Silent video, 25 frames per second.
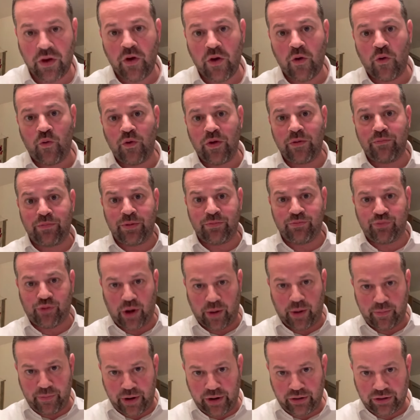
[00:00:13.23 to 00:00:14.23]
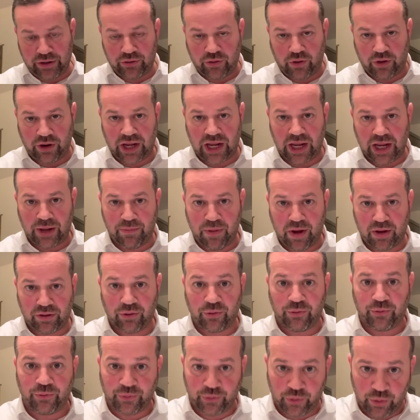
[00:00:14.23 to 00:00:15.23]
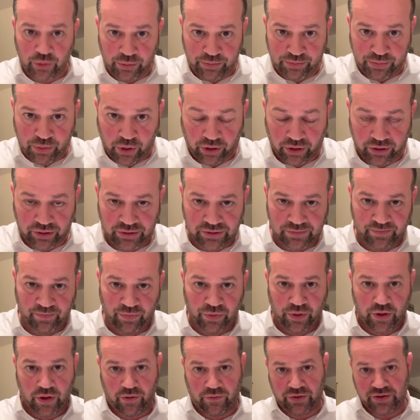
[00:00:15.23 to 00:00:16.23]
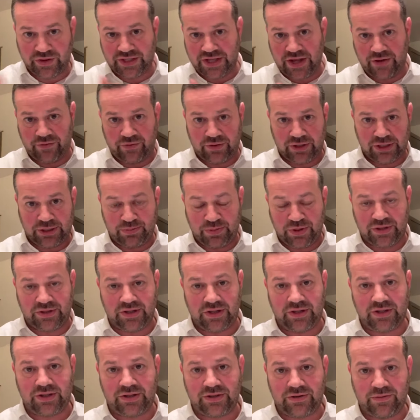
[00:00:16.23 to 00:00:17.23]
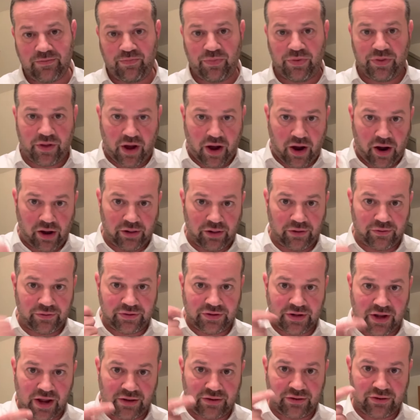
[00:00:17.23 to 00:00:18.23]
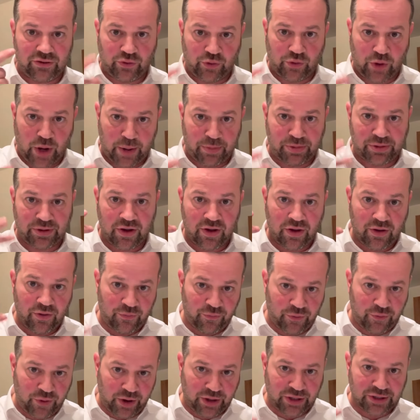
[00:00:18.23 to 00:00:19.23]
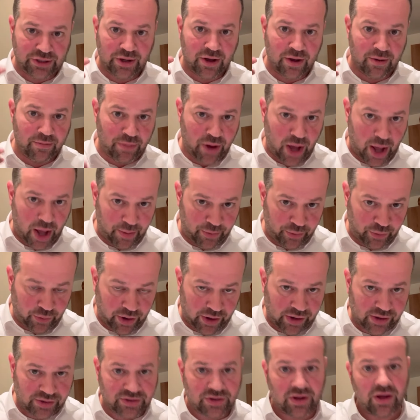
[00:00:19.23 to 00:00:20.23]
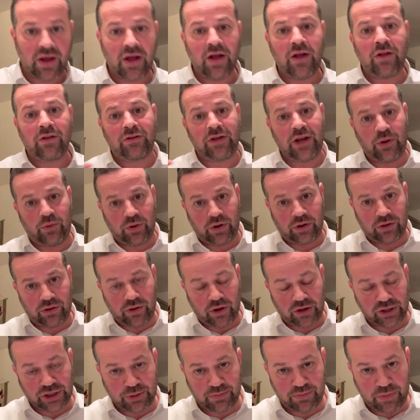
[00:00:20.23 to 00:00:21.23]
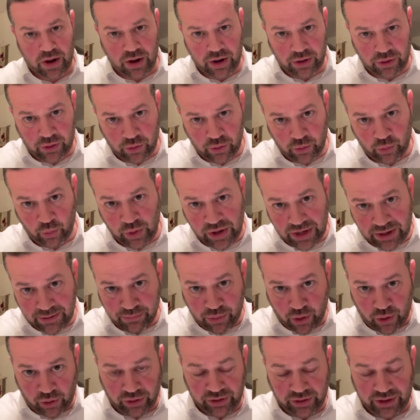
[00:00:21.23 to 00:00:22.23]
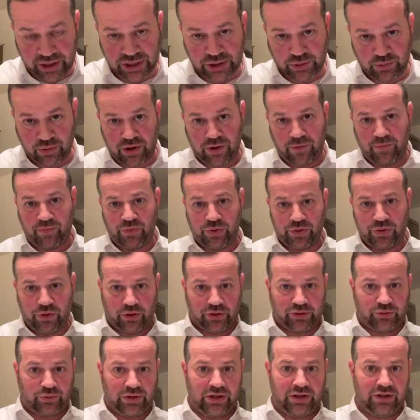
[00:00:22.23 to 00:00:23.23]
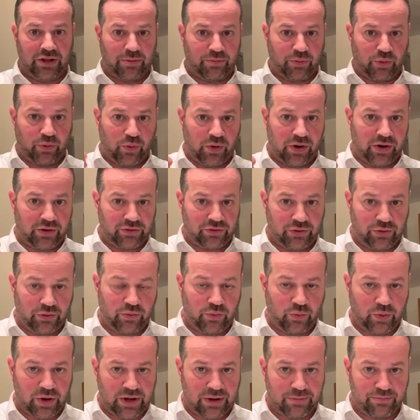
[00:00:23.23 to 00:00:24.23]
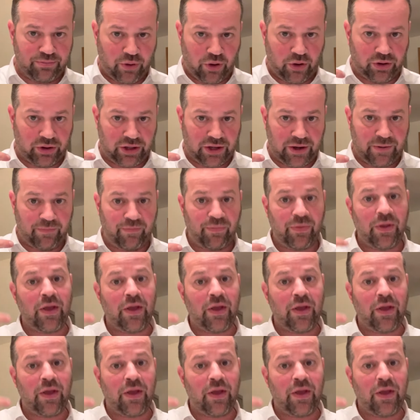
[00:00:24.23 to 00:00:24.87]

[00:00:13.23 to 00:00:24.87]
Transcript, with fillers: We've been primarily talking about the fruit part of the seven species the olives, dates, grapes, figs, pomegranates. Today we're going to touch upon wheat and barley as well. That's really number one and two wheat, barley,